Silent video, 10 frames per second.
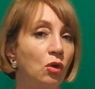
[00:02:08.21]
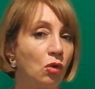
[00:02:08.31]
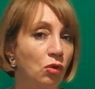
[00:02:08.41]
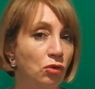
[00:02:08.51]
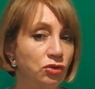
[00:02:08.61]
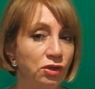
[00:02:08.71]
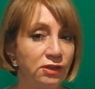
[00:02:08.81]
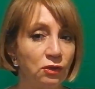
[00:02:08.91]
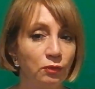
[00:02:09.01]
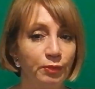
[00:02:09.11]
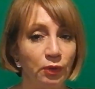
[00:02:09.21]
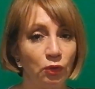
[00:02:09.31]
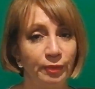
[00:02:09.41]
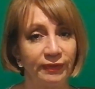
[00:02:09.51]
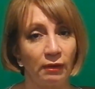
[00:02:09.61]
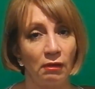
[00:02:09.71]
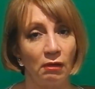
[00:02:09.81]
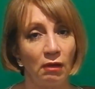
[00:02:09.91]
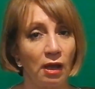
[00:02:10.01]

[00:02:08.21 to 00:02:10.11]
gorgeous your boobs are,